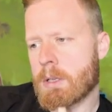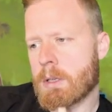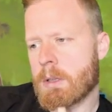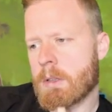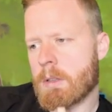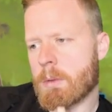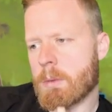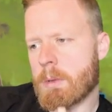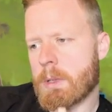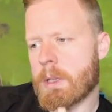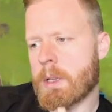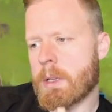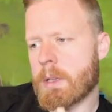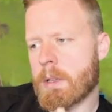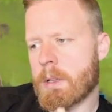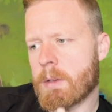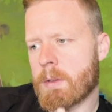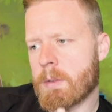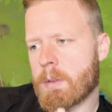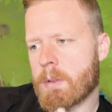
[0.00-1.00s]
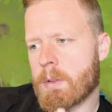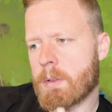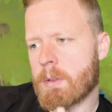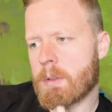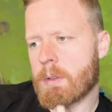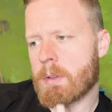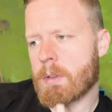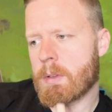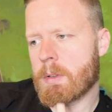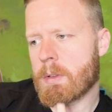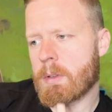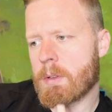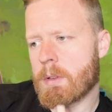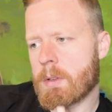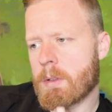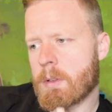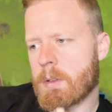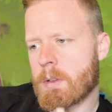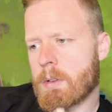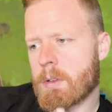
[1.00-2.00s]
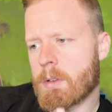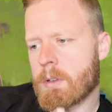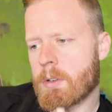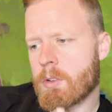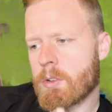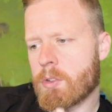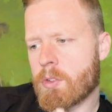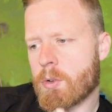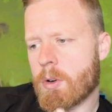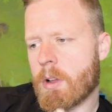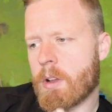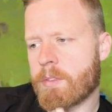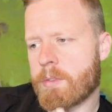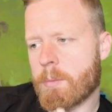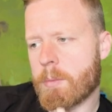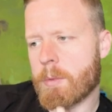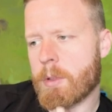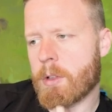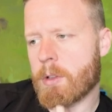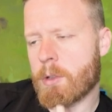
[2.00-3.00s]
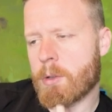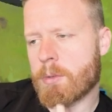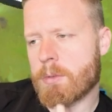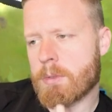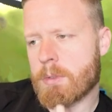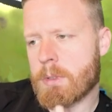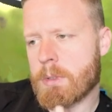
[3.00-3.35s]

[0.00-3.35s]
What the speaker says: So land, draw from the clue.